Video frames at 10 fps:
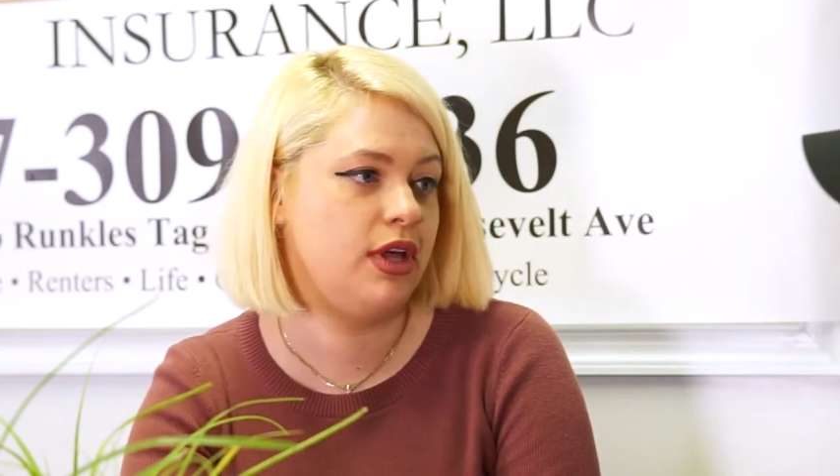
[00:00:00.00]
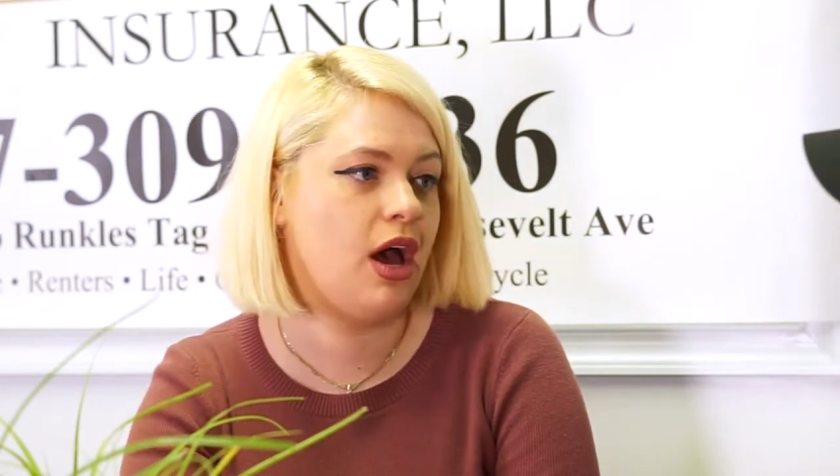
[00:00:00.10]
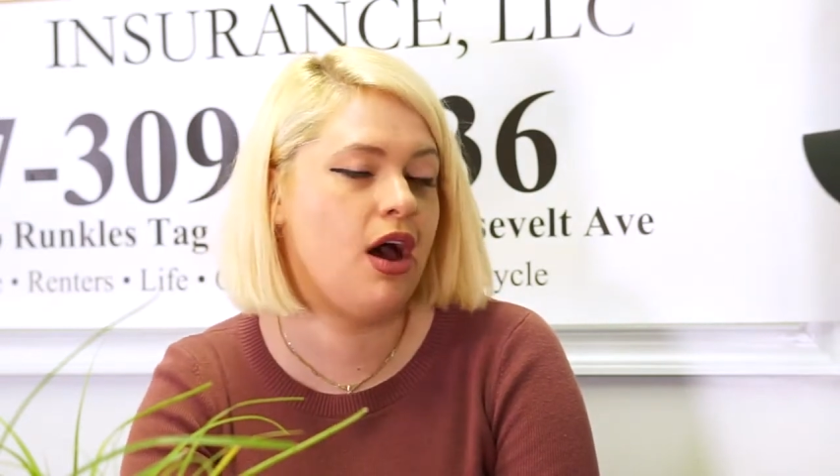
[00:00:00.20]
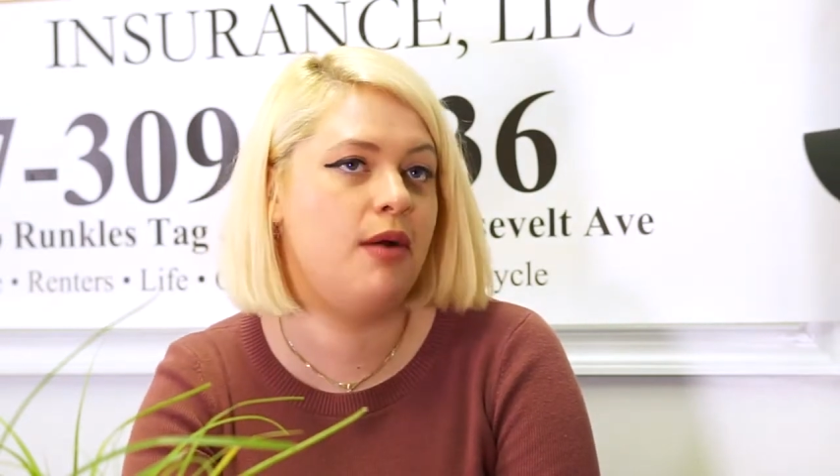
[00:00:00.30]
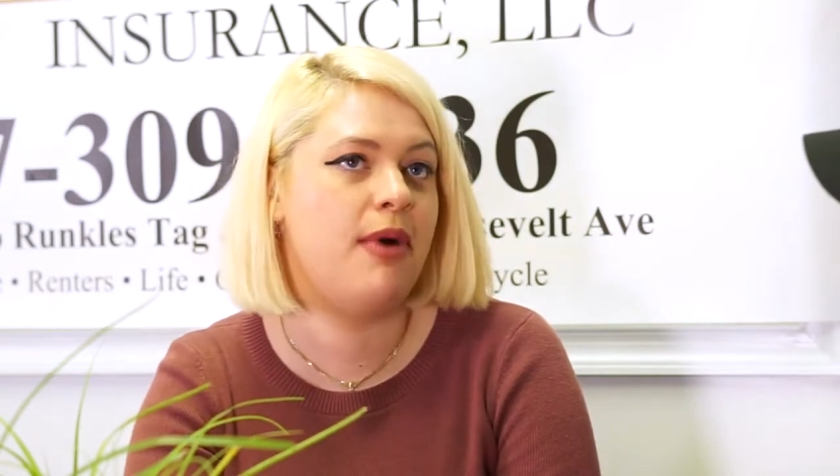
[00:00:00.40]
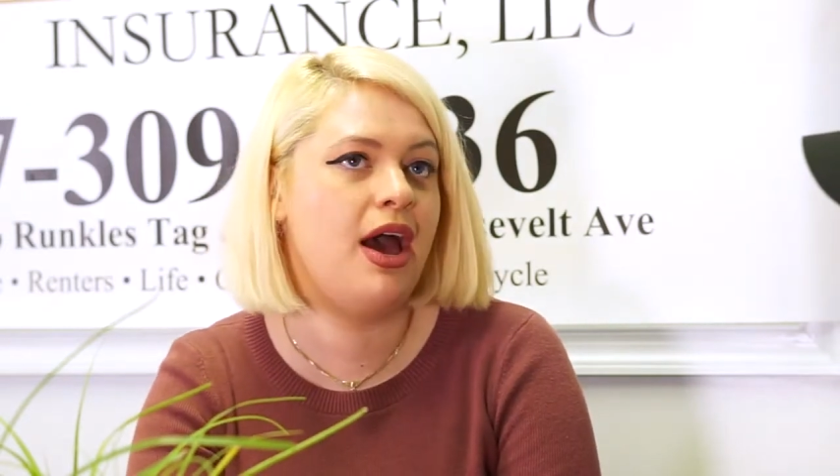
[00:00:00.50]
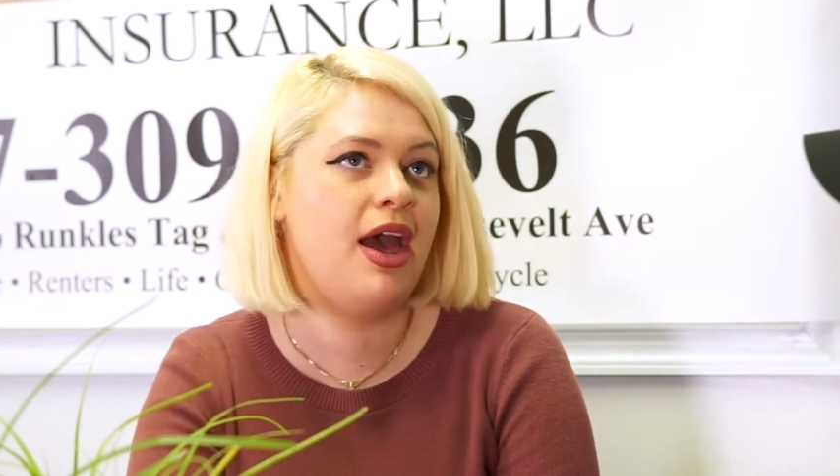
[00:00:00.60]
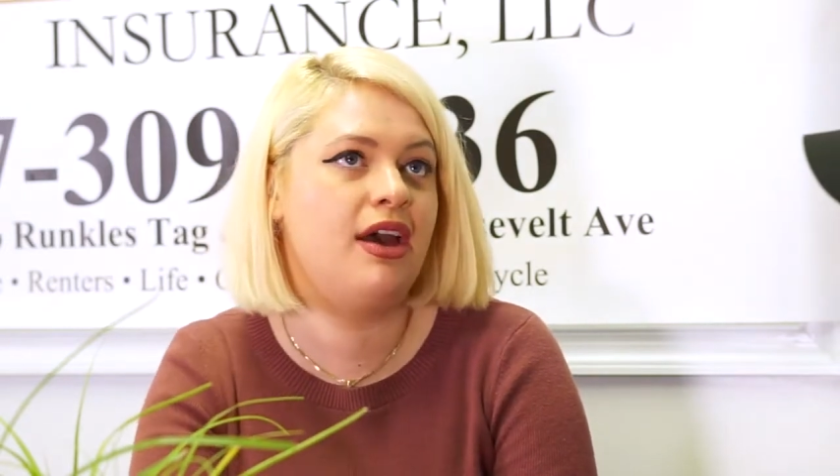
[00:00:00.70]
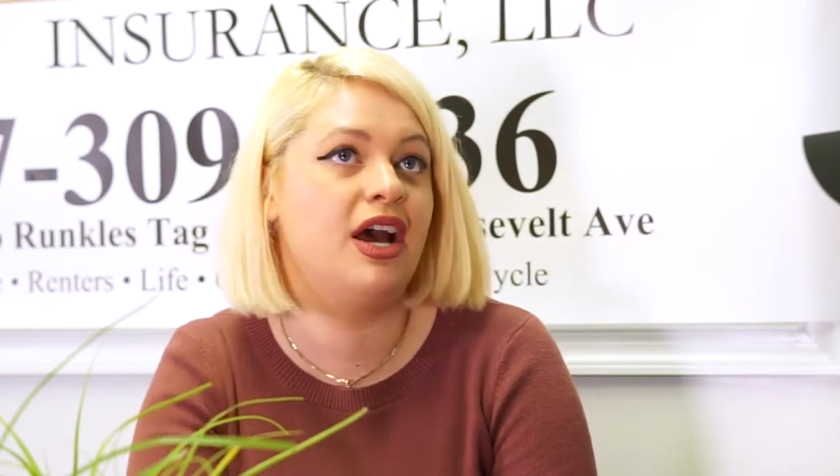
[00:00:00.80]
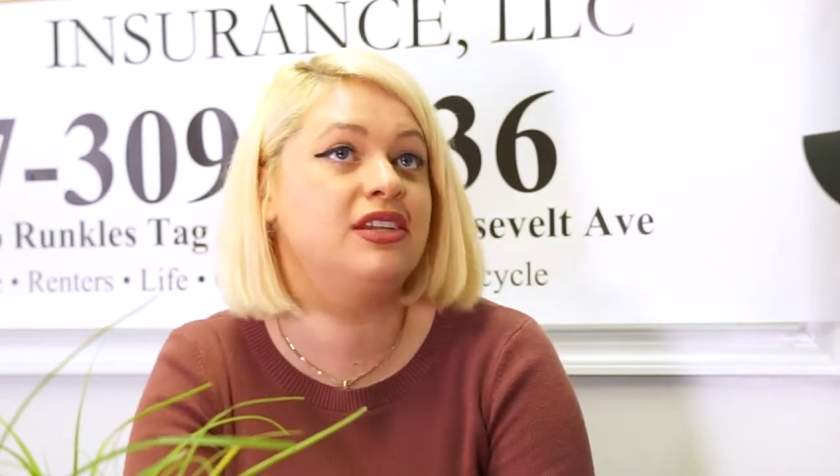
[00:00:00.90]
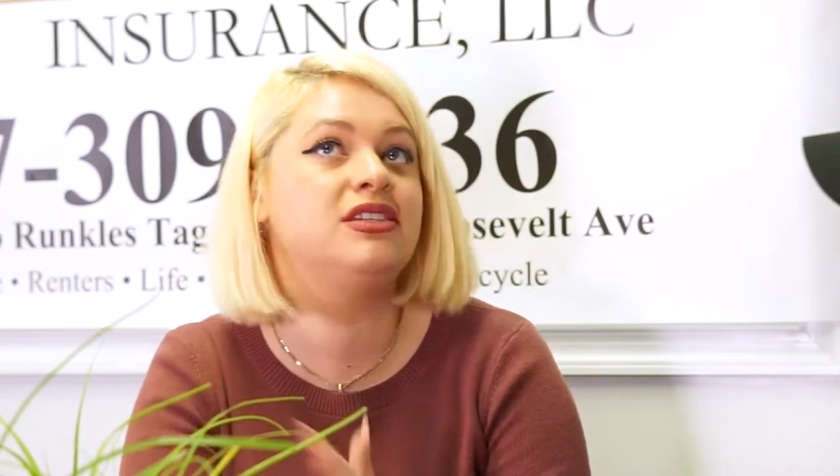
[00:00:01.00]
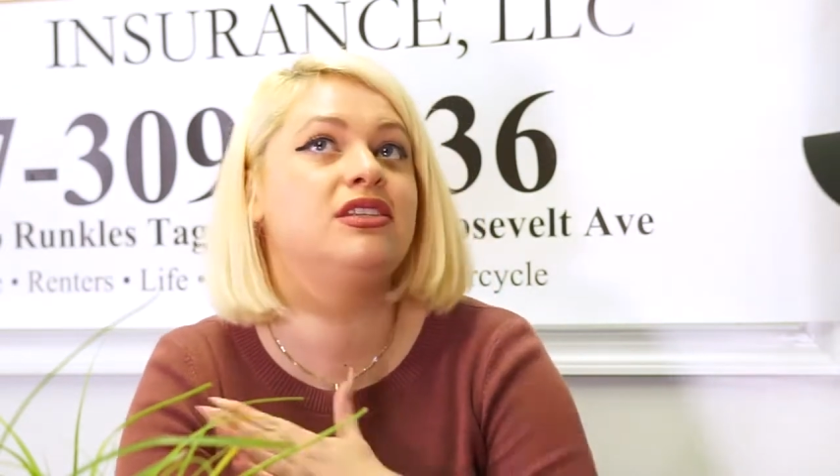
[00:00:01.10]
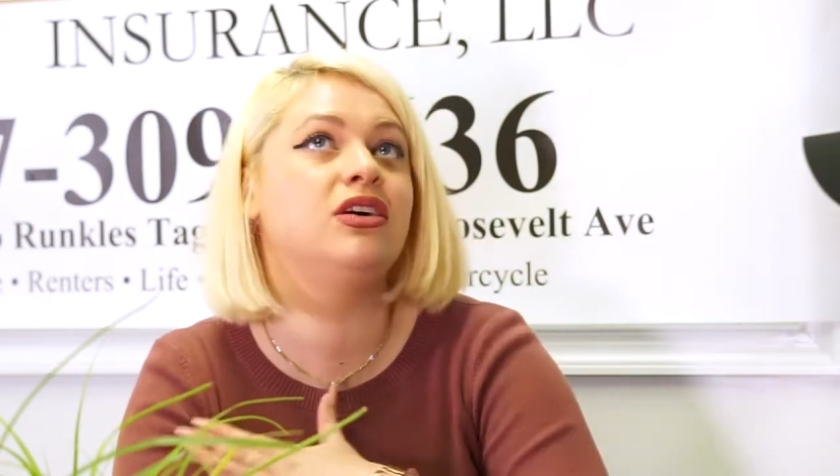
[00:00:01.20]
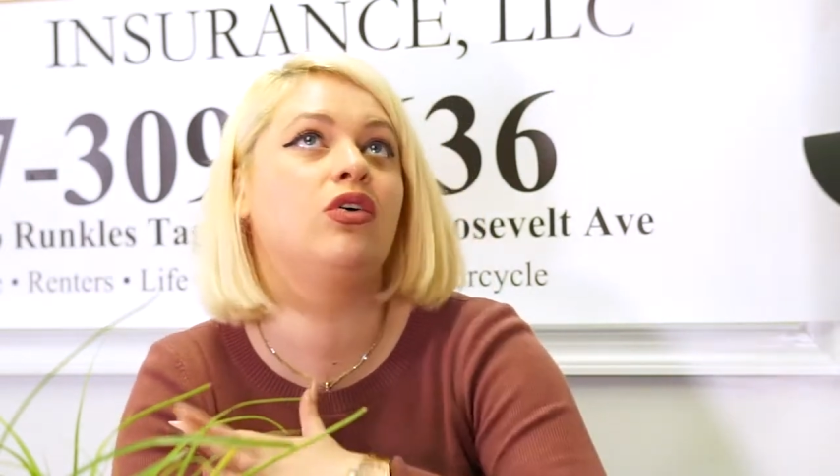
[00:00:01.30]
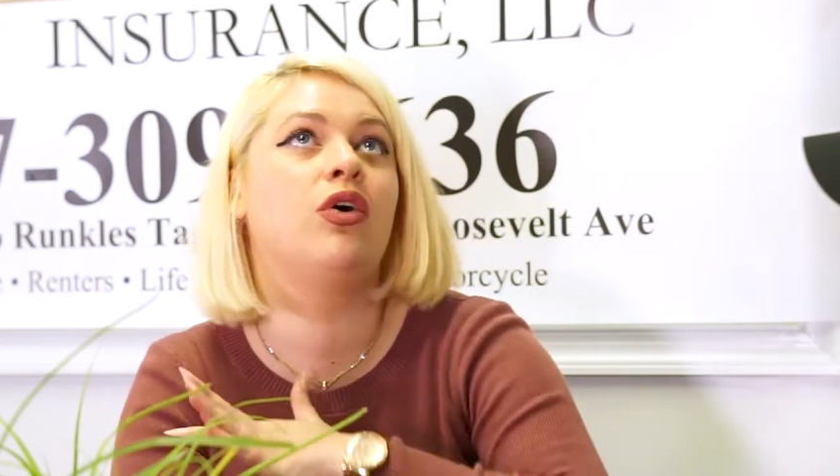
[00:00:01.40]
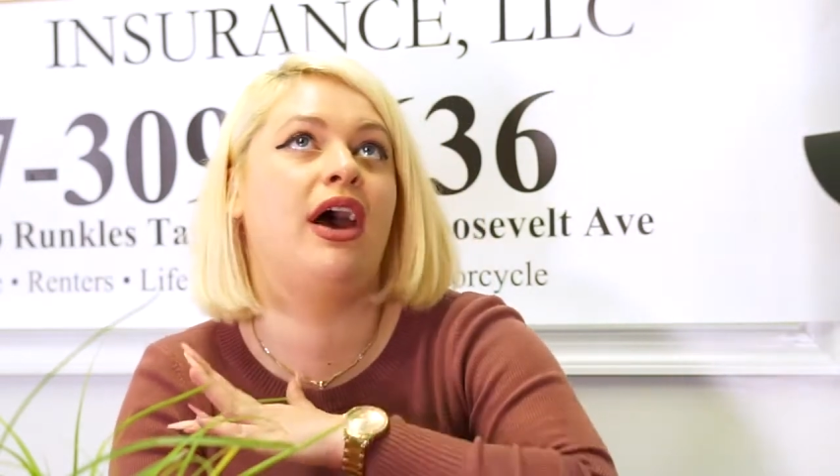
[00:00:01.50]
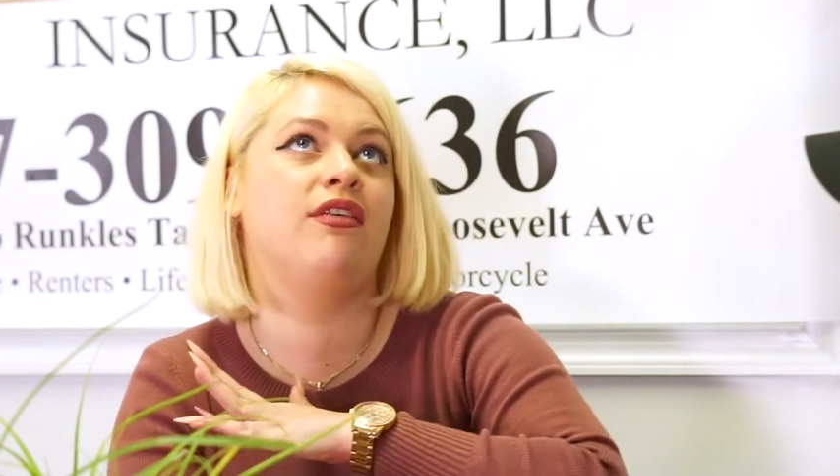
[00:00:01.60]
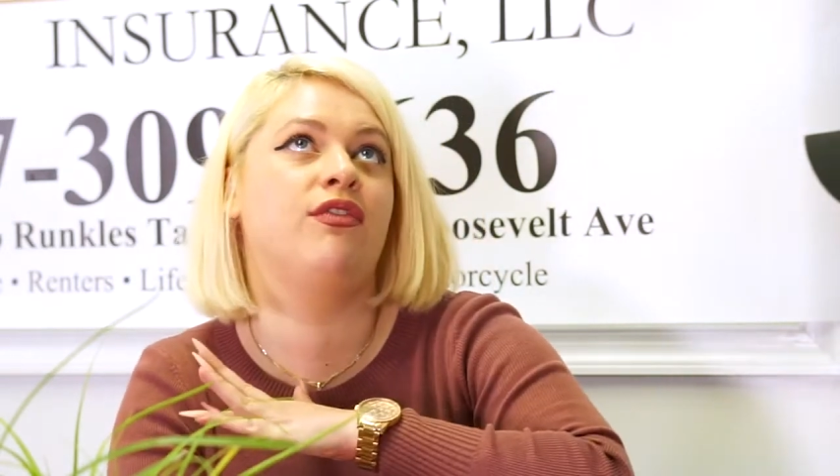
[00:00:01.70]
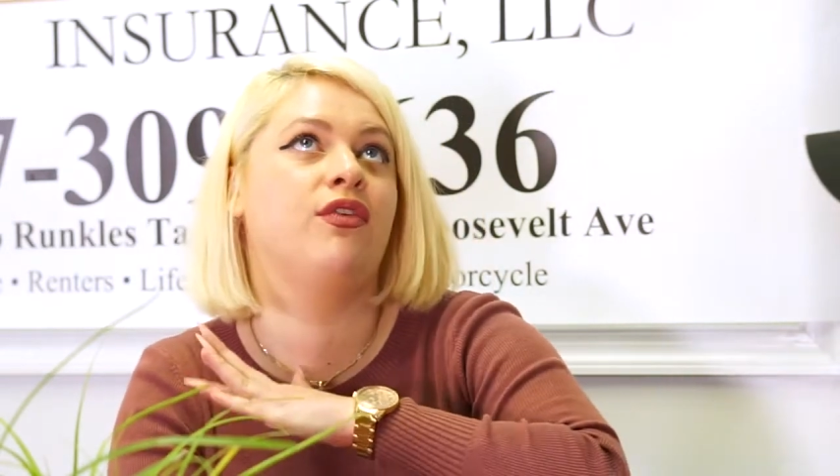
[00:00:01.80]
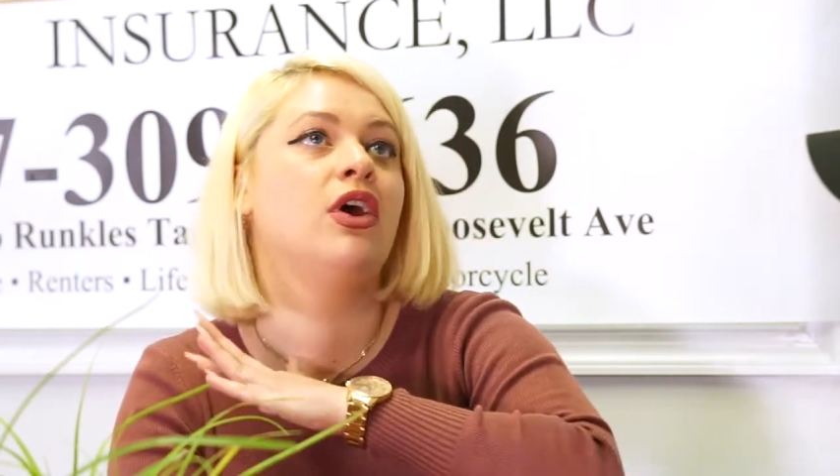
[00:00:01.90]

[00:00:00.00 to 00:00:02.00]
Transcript: I still have